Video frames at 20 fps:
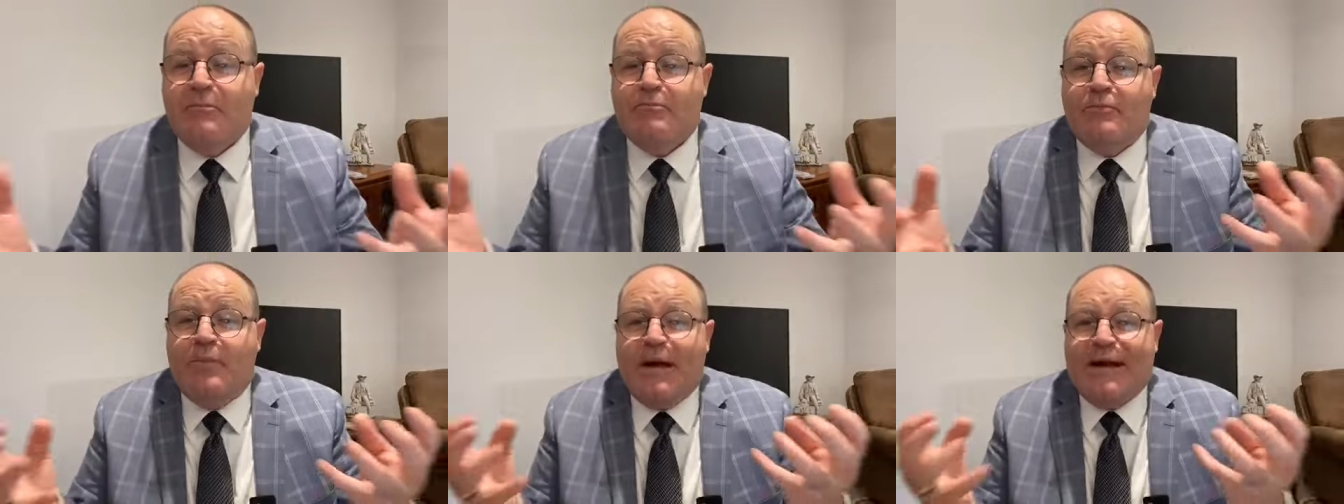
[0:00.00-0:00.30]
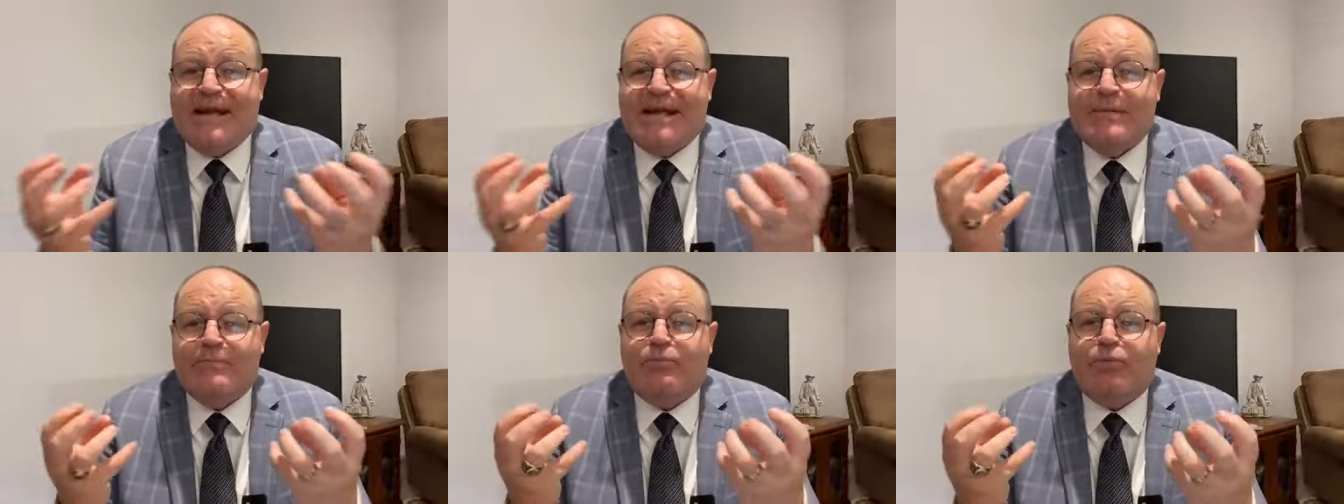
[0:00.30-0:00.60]

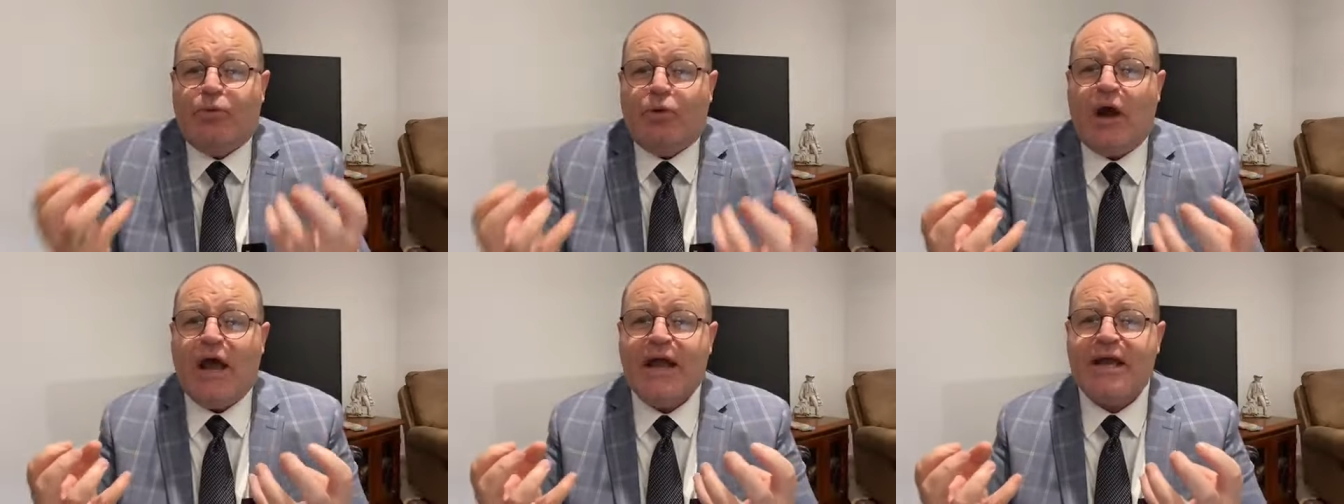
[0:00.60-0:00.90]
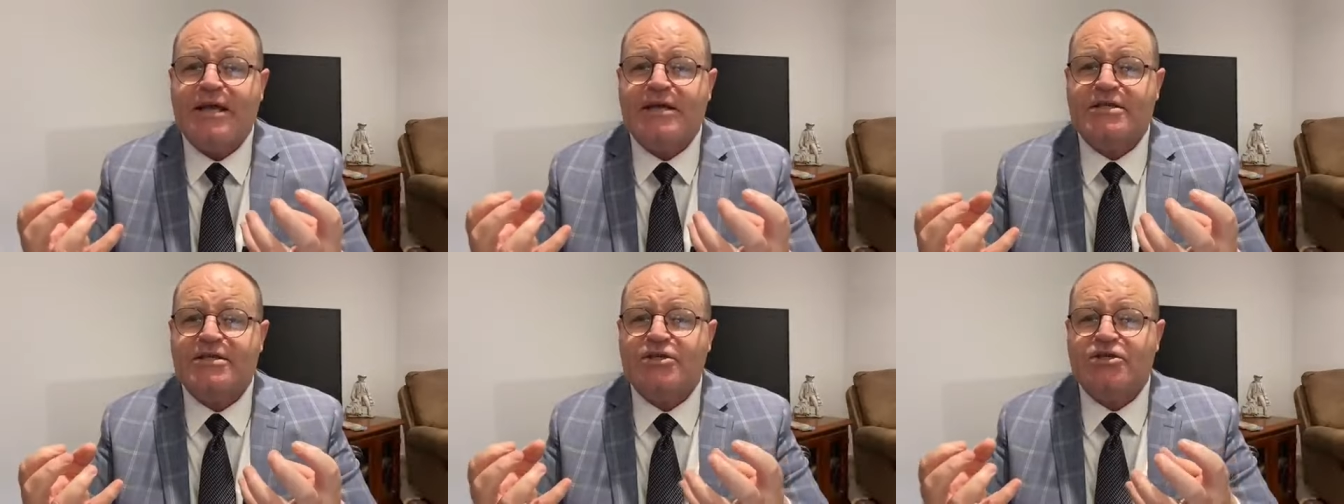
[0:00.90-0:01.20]
But he
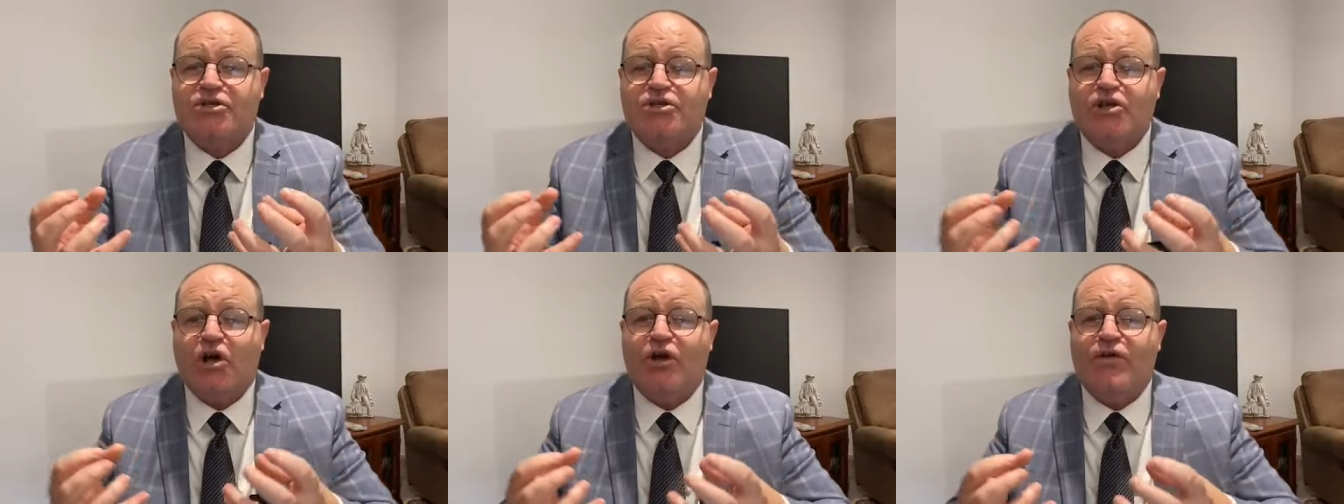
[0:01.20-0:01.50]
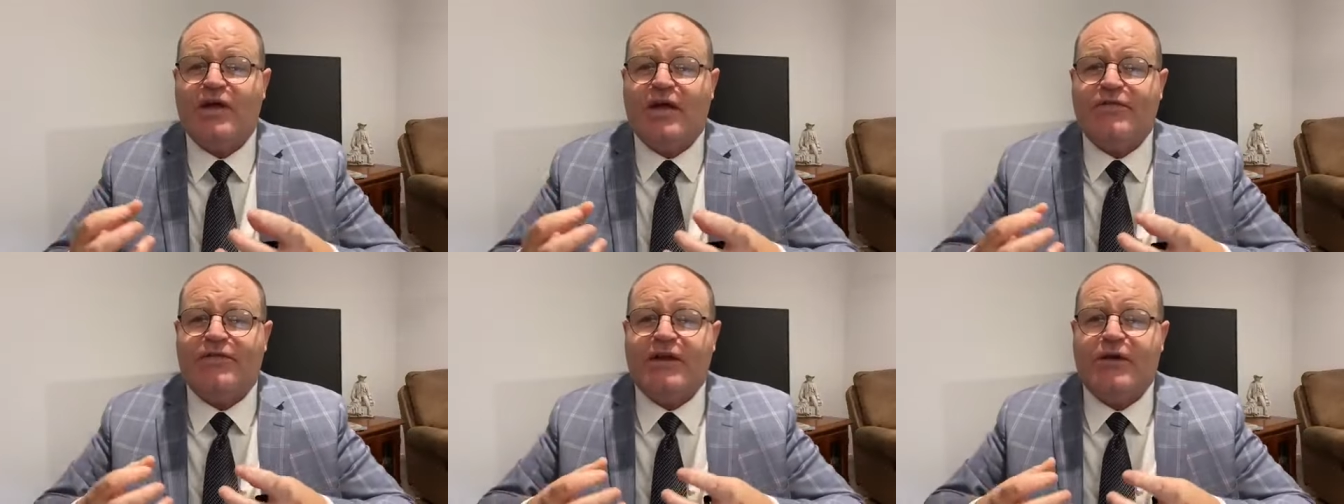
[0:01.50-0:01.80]
breaks
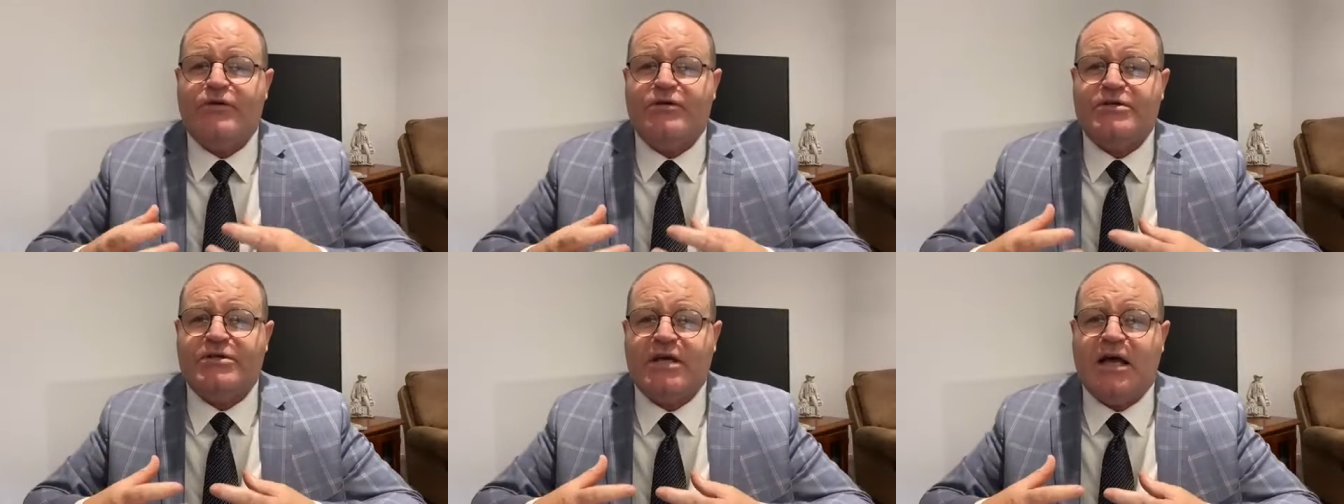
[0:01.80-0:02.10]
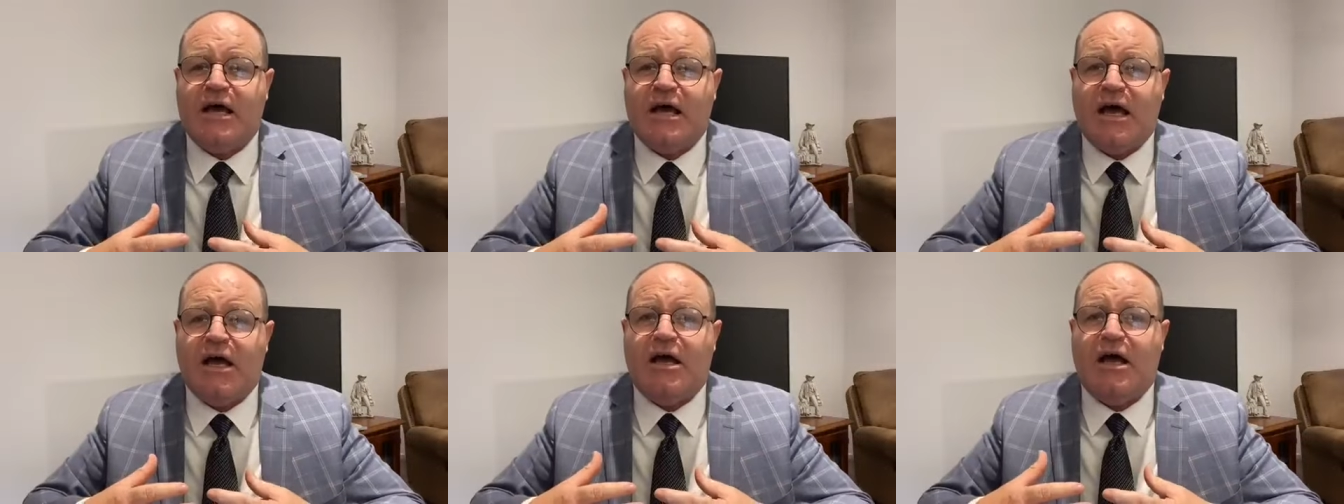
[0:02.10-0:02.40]
so that there is
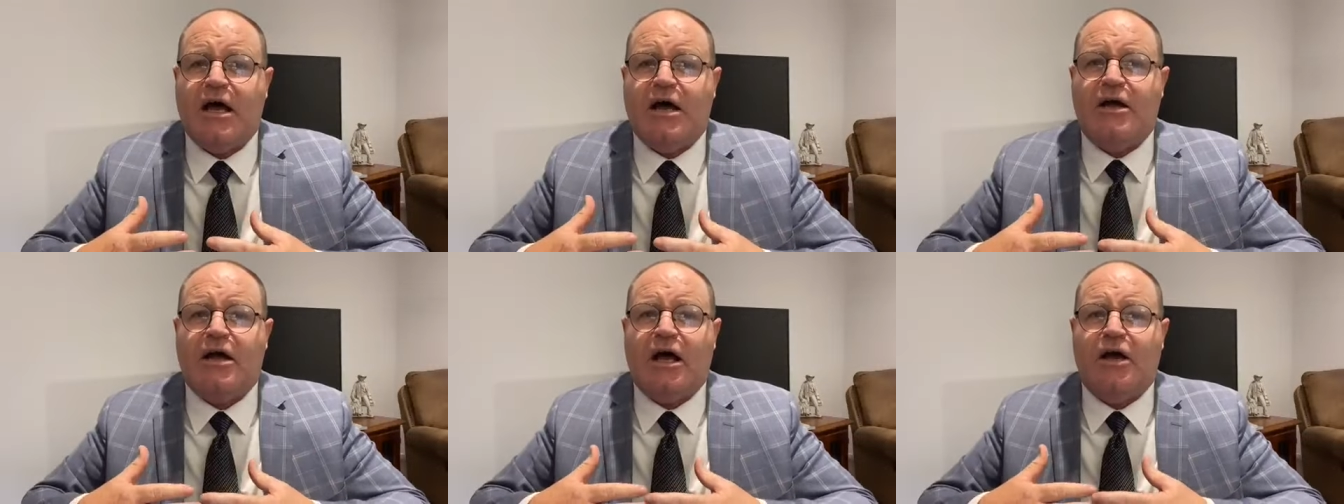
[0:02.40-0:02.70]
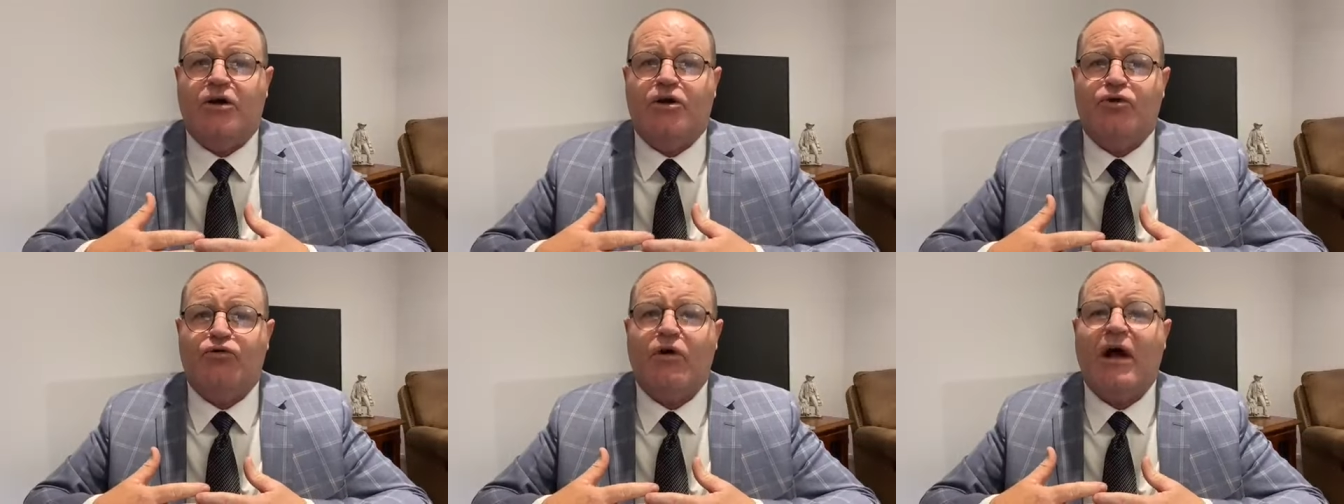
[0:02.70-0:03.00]
a,
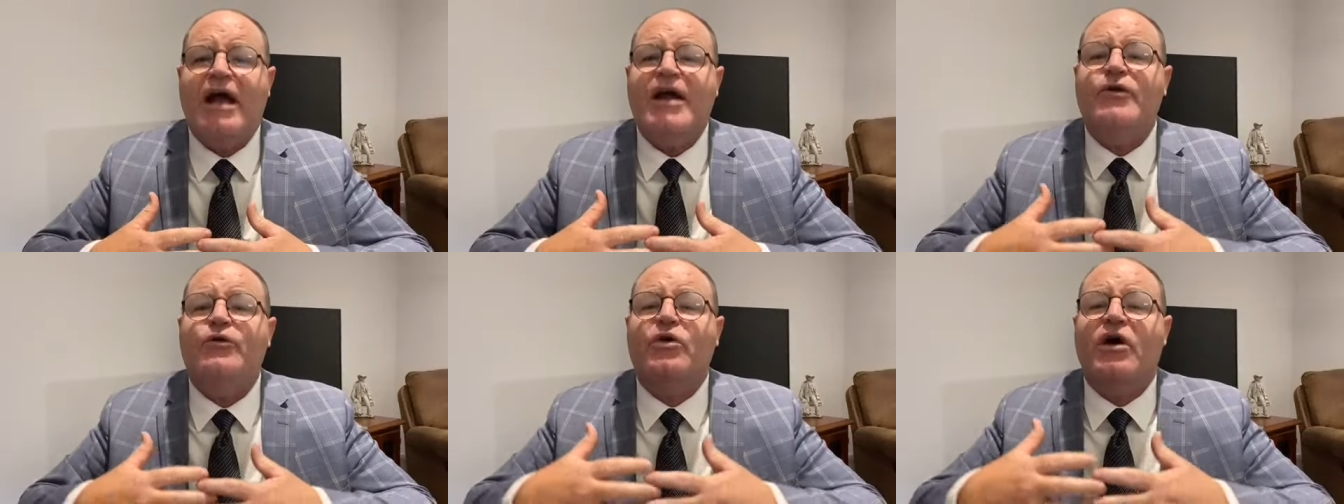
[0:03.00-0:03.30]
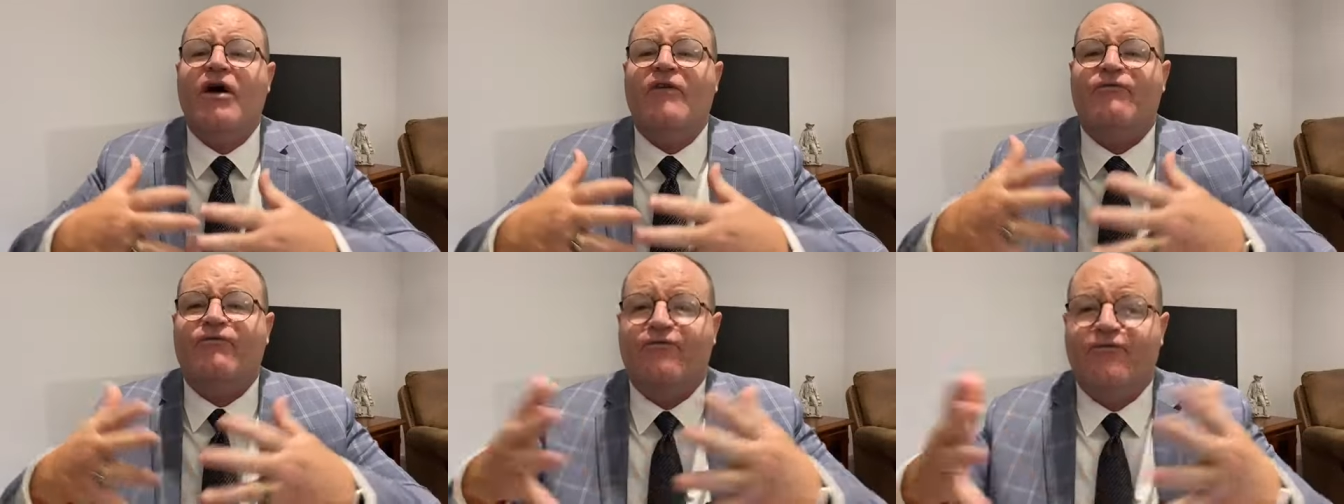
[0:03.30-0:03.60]
a, a
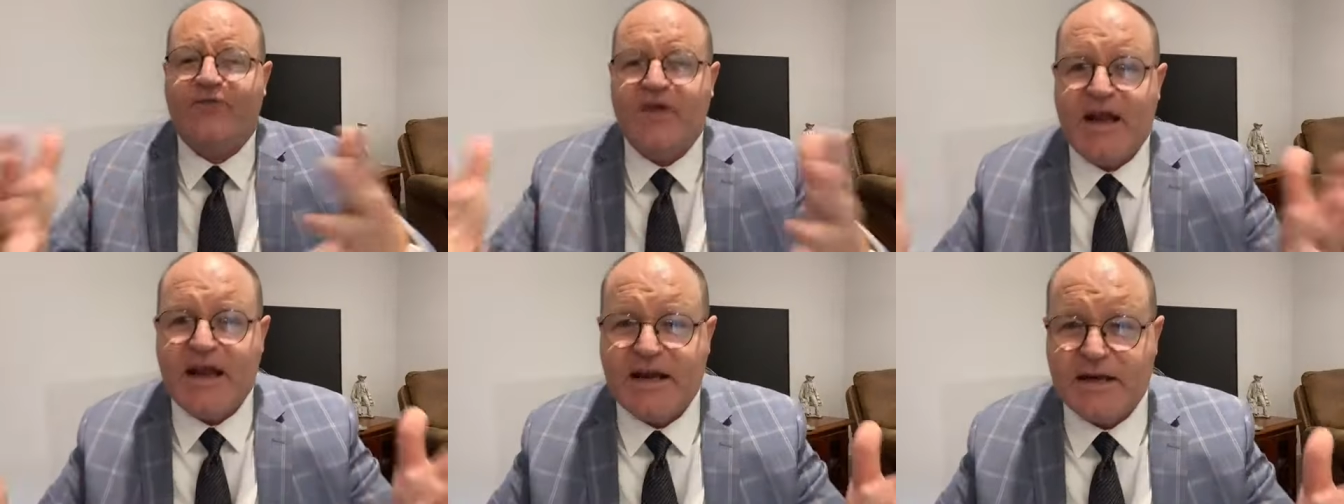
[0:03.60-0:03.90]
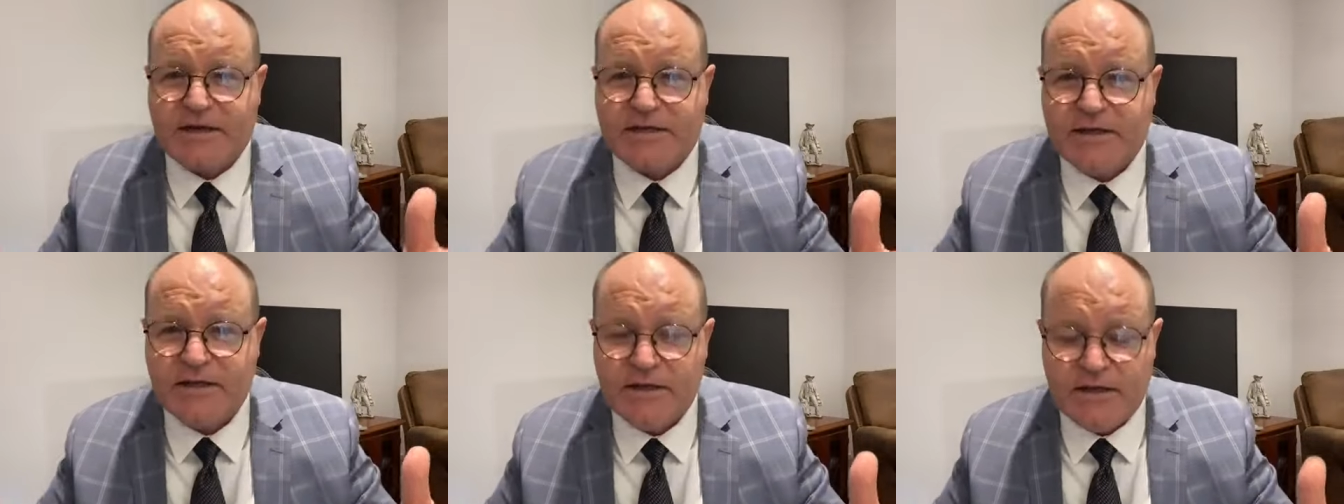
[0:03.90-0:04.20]
greater
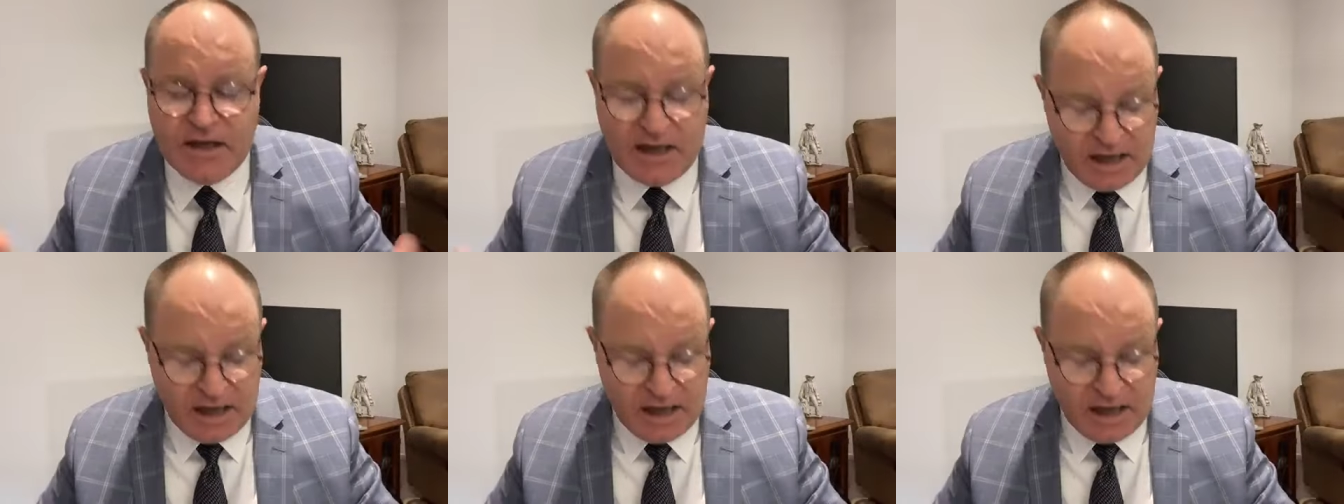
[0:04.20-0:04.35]
effect,